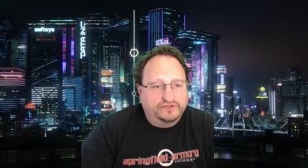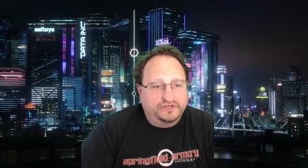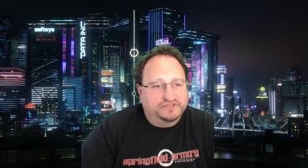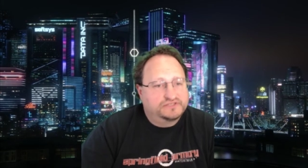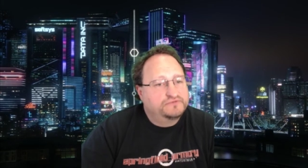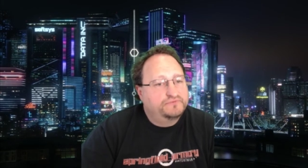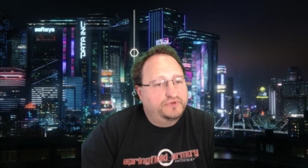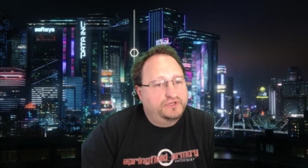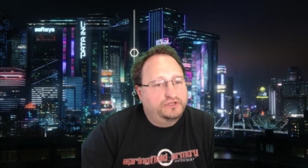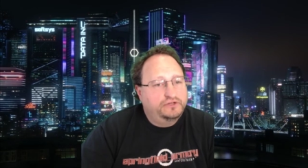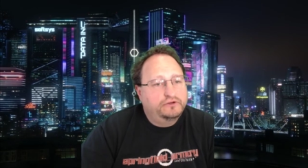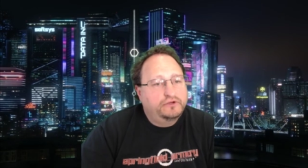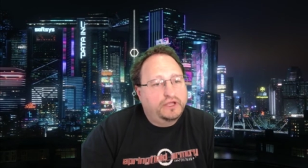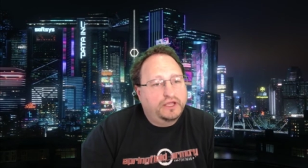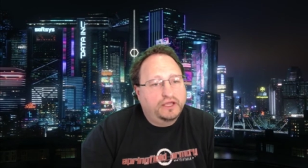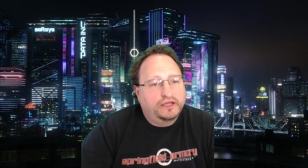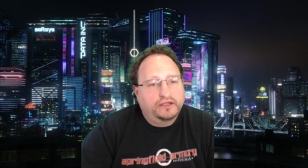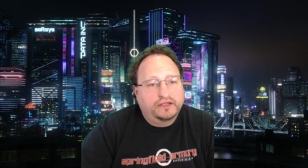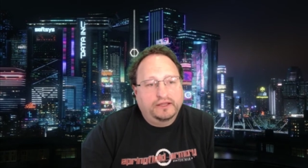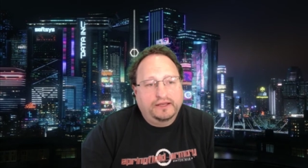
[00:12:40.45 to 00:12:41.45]
doesn't mean
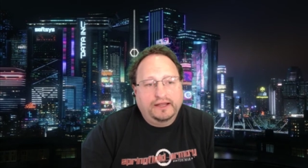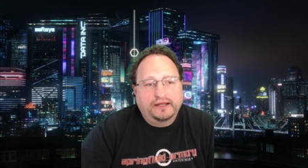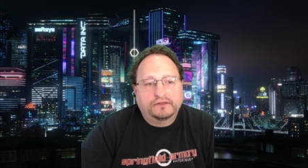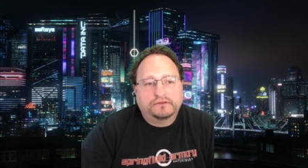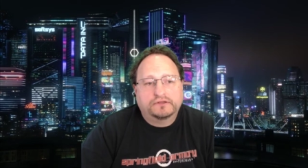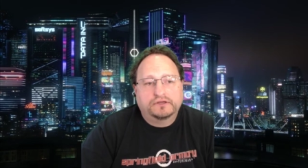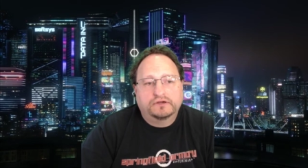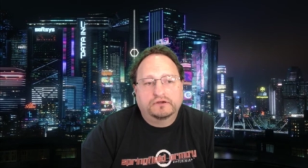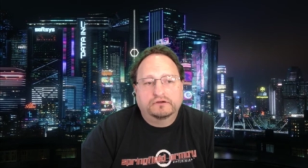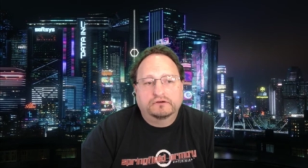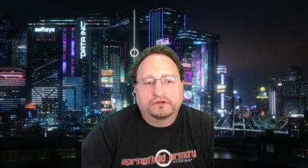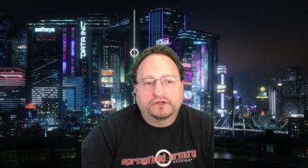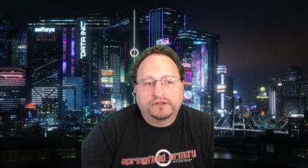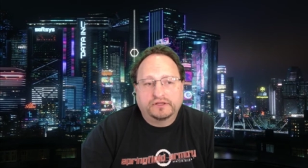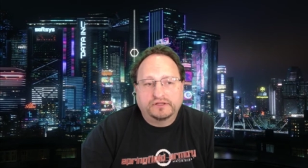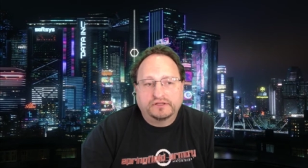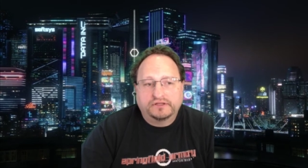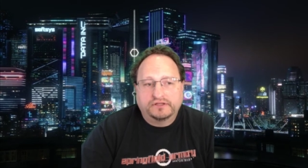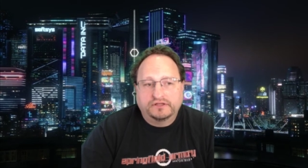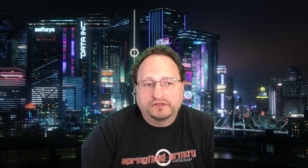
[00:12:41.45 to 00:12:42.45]
you can't get out there
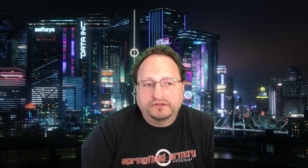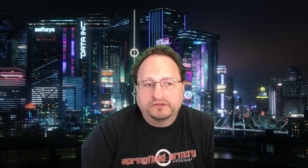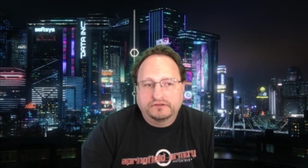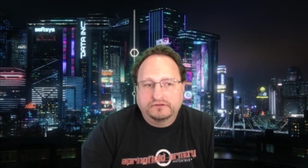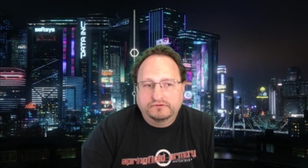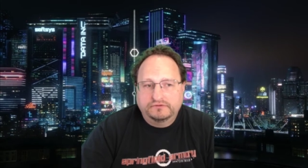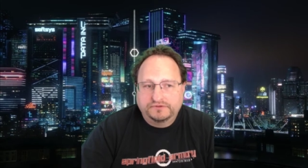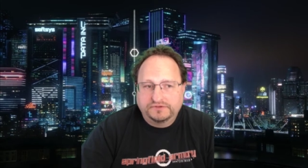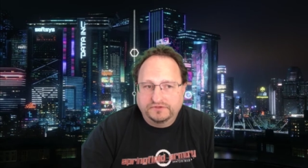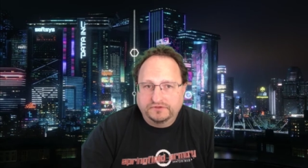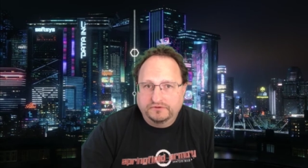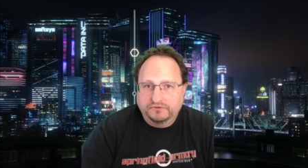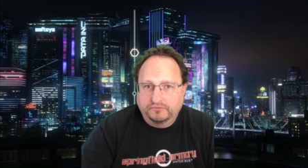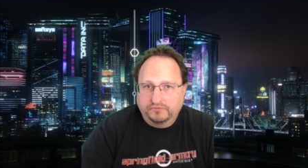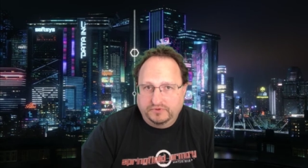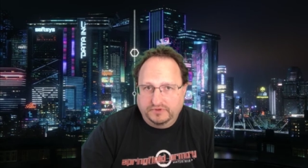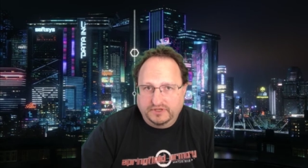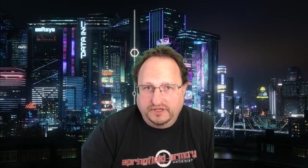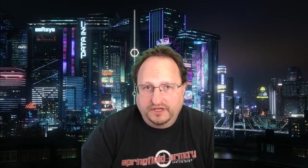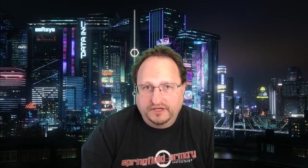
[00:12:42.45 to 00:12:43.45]
and continue to
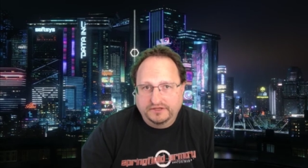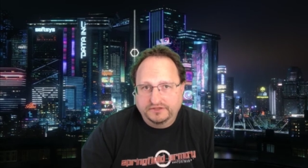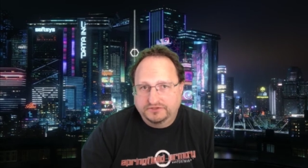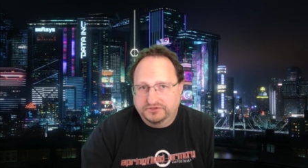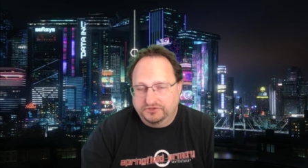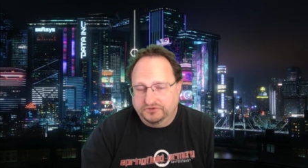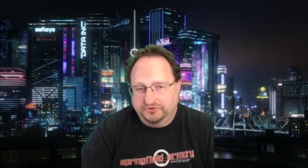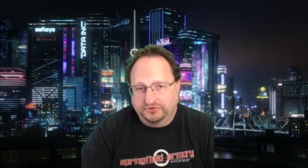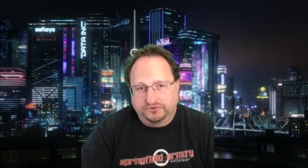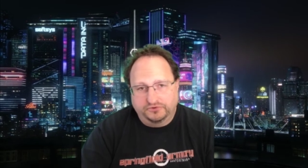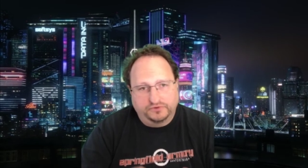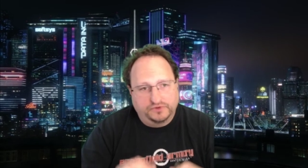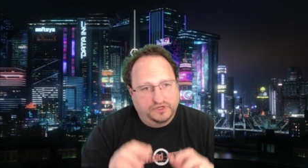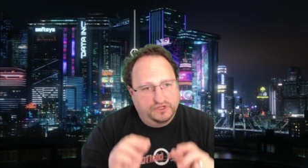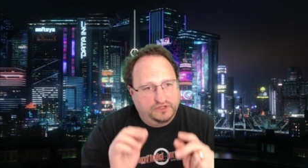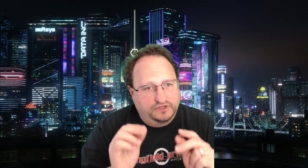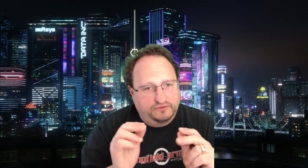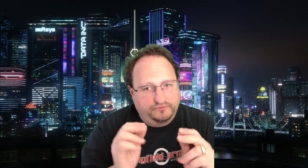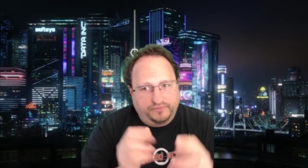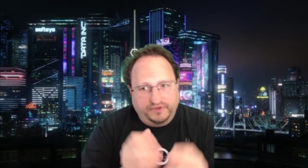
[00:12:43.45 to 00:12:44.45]
play,
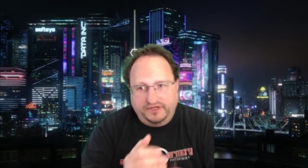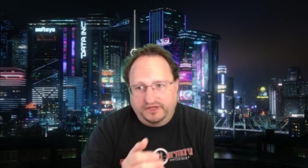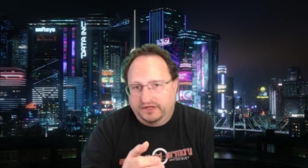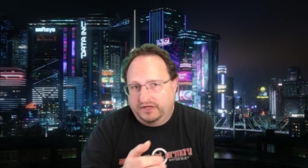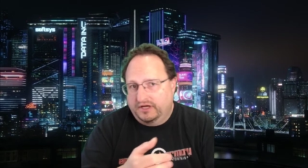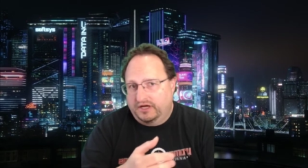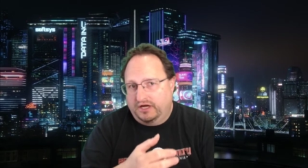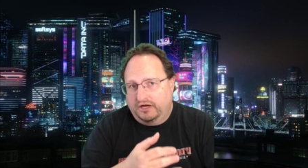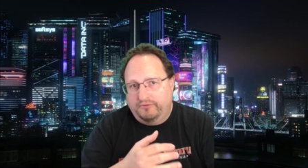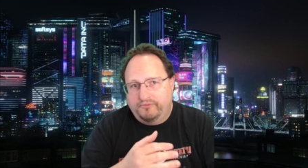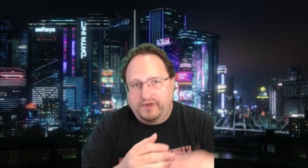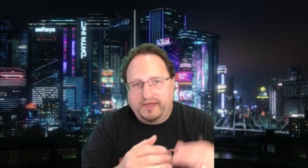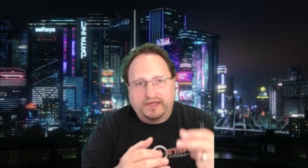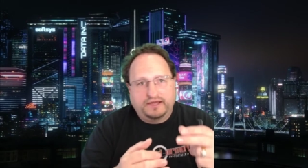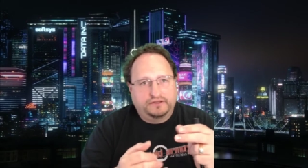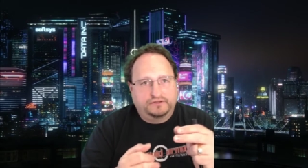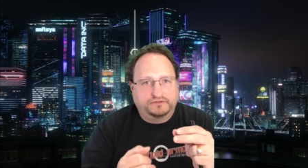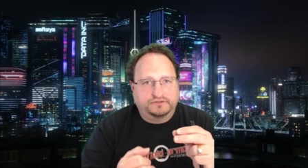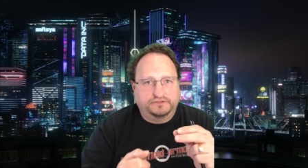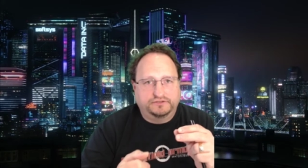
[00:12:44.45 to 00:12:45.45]
to be in
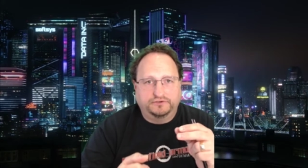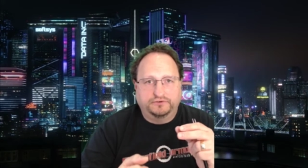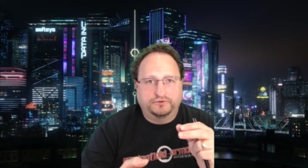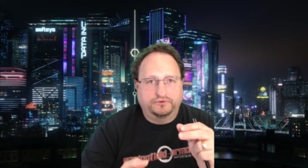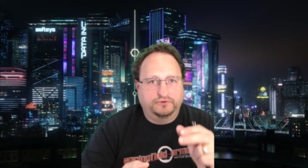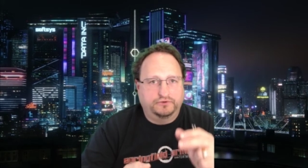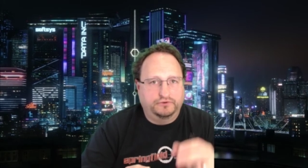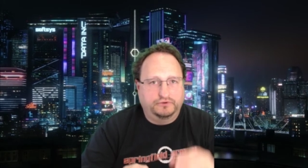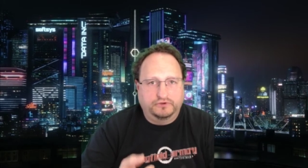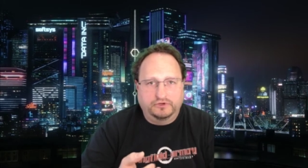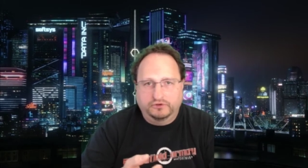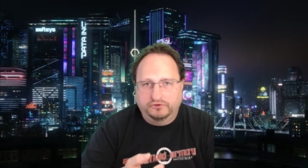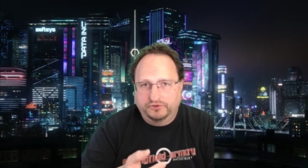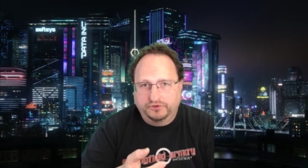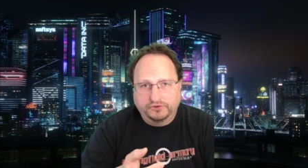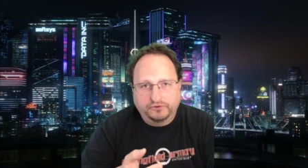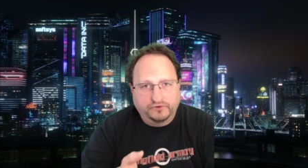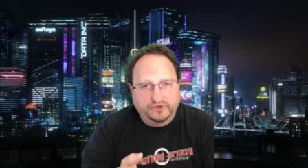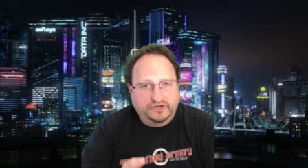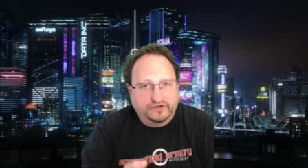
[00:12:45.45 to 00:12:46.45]
combat, to
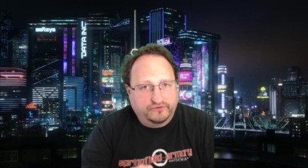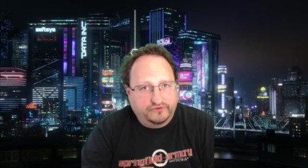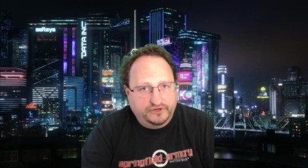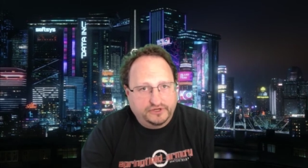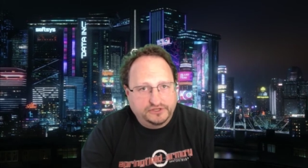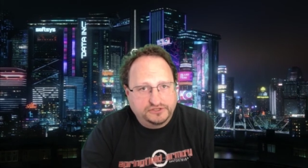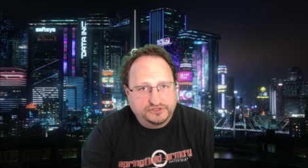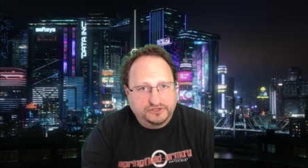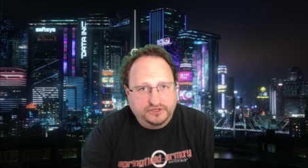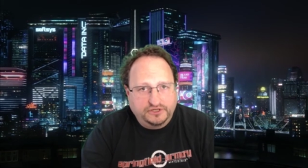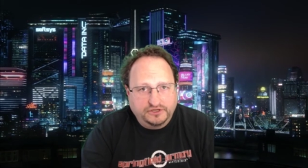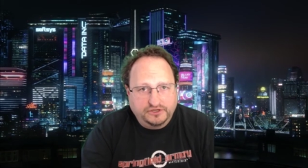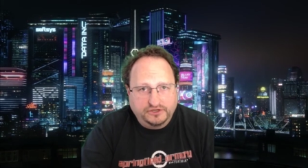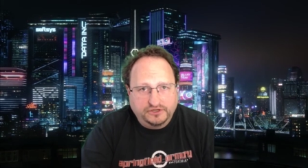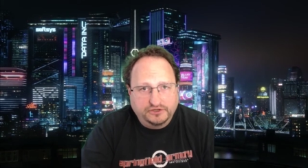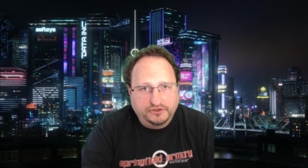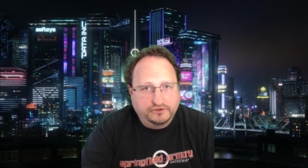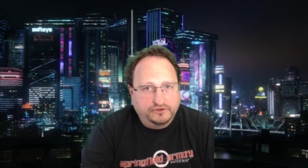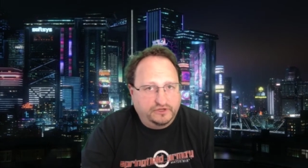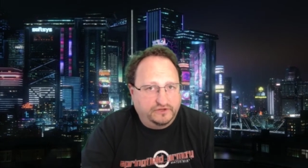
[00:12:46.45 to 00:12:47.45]
go do whatever it is you
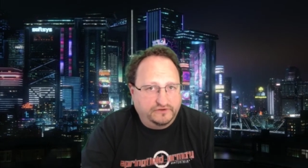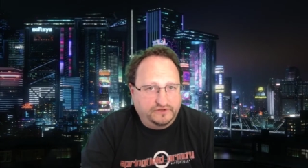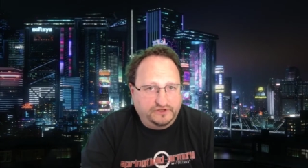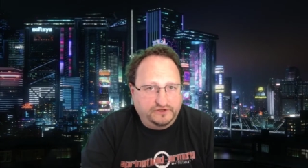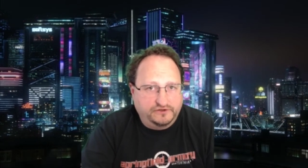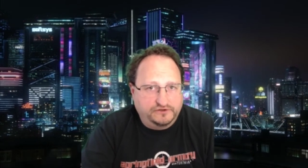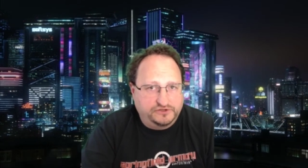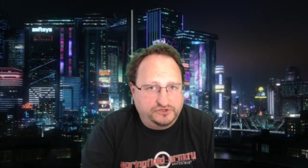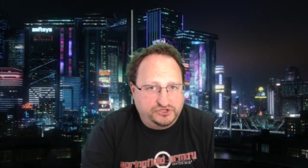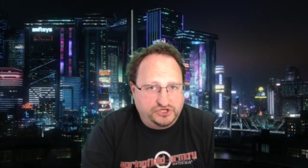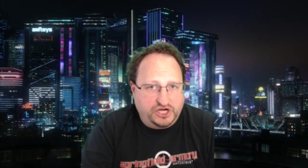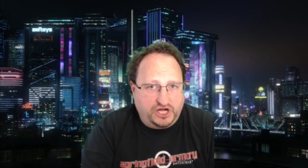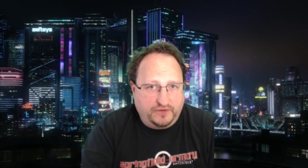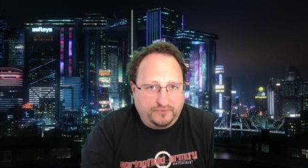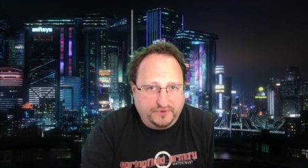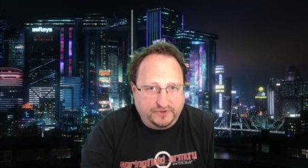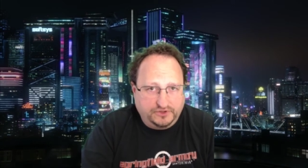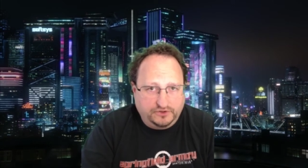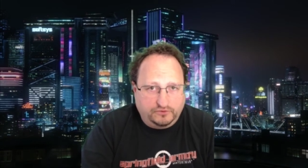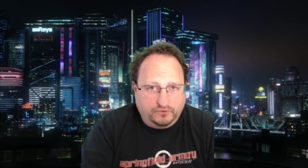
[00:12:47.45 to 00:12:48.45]
need to do, continue the
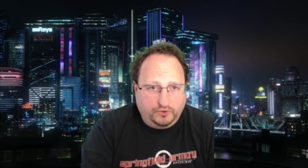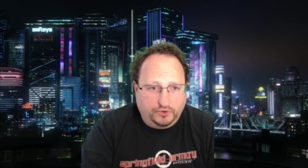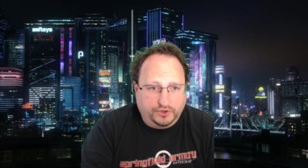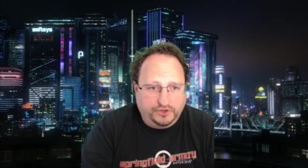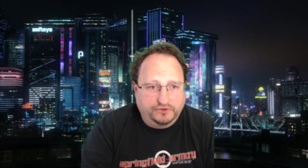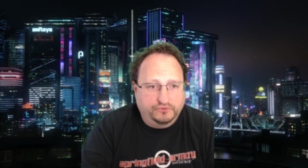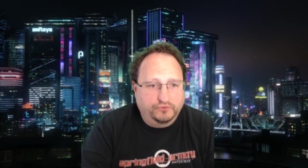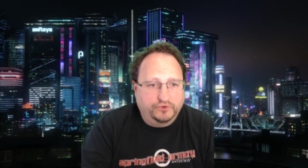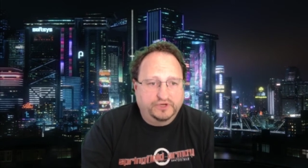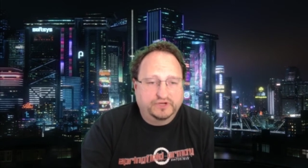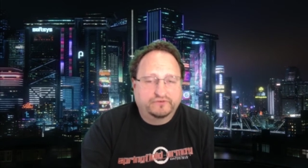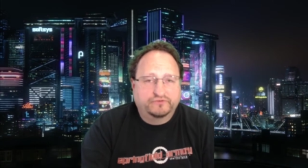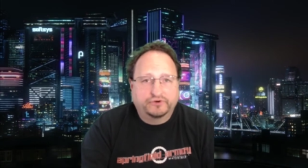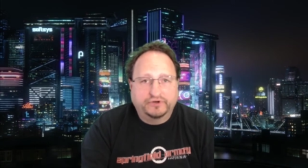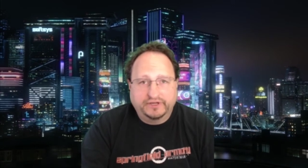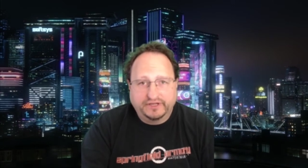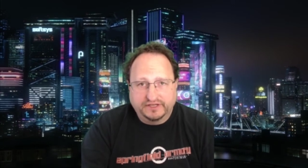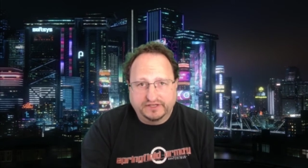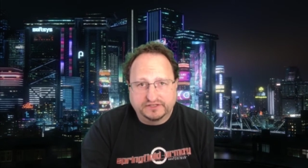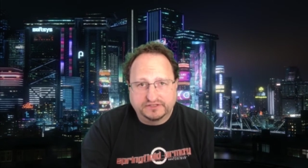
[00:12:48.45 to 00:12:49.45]
job that you're working,
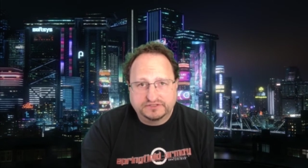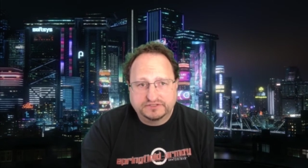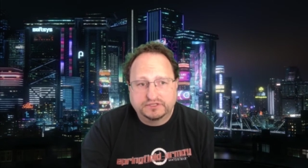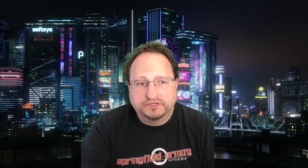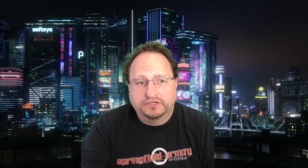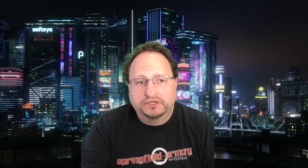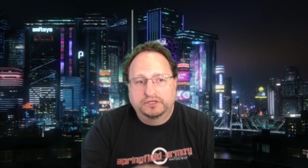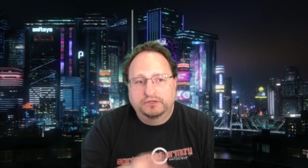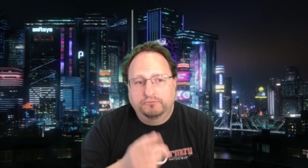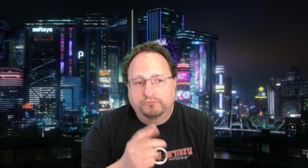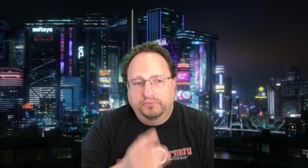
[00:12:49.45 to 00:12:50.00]
whatever it is.